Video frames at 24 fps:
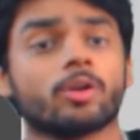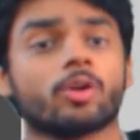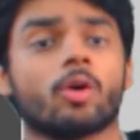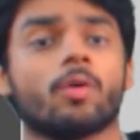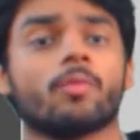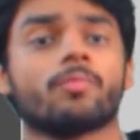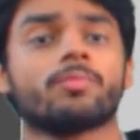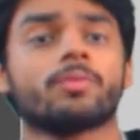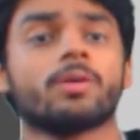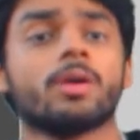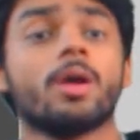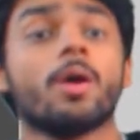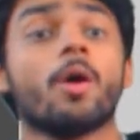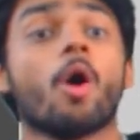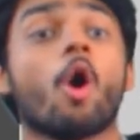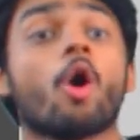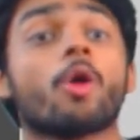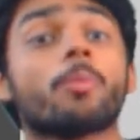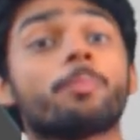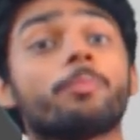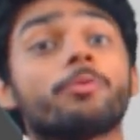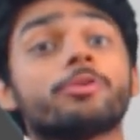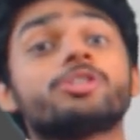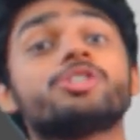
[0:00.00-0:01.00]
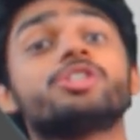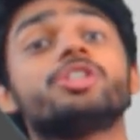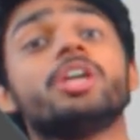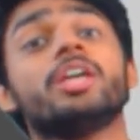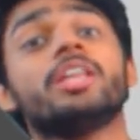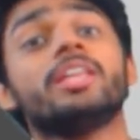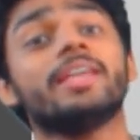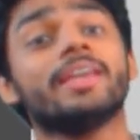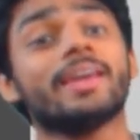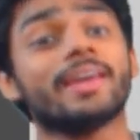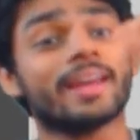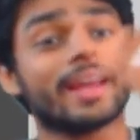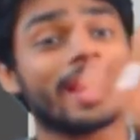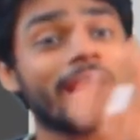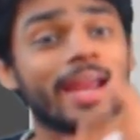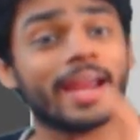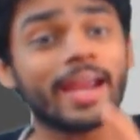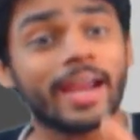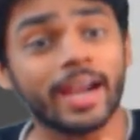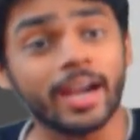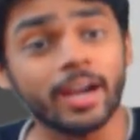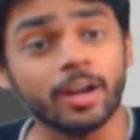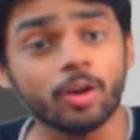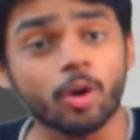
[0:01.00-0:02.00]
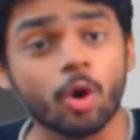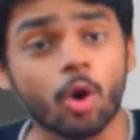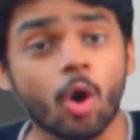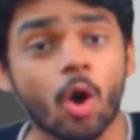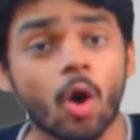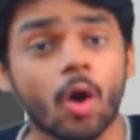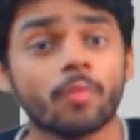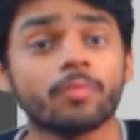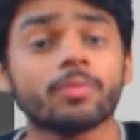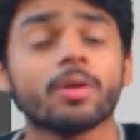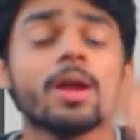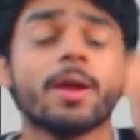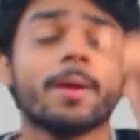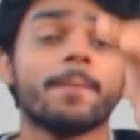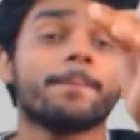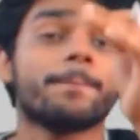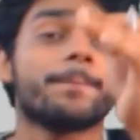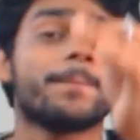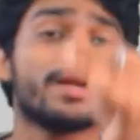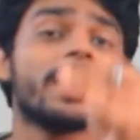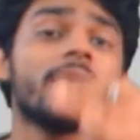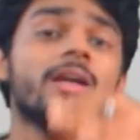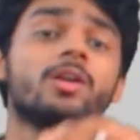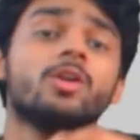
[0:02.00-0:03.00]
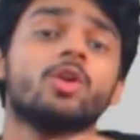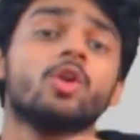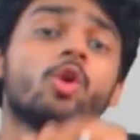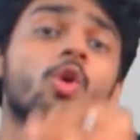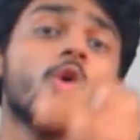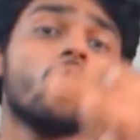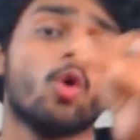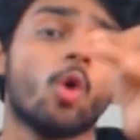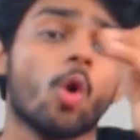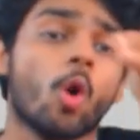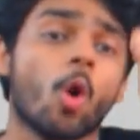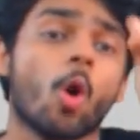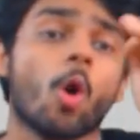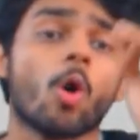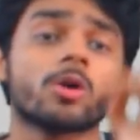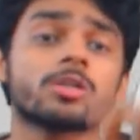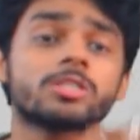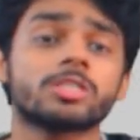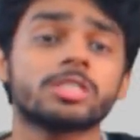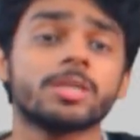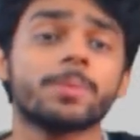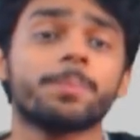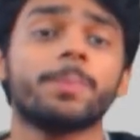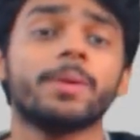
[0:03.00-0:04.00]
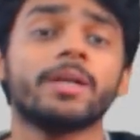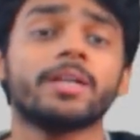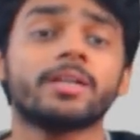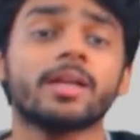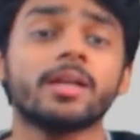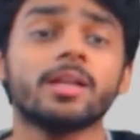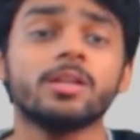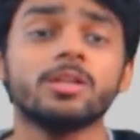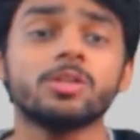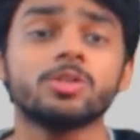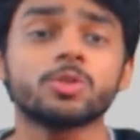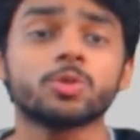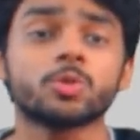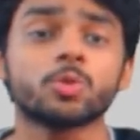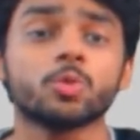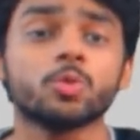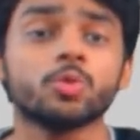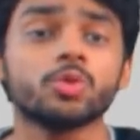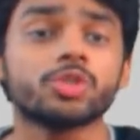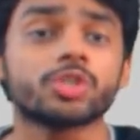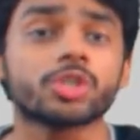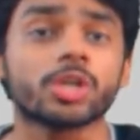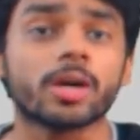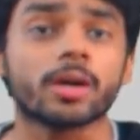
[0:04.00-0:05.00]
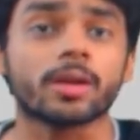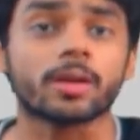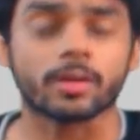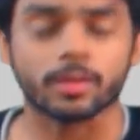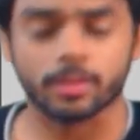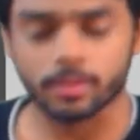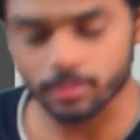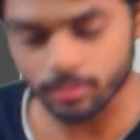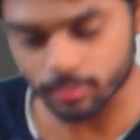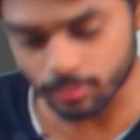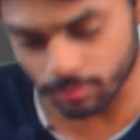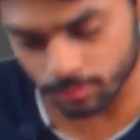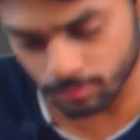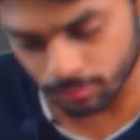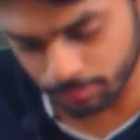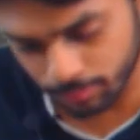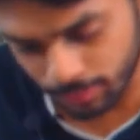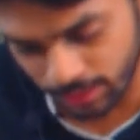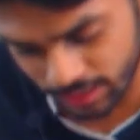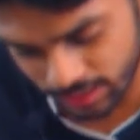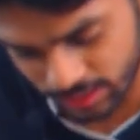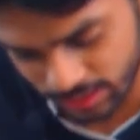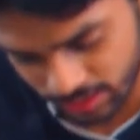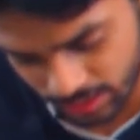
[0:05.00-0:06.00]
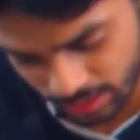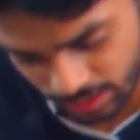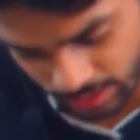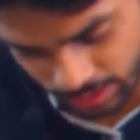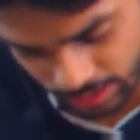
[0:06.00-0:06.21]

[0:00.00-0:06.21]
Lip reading: of or posterior end of petro-occipital suture. Please see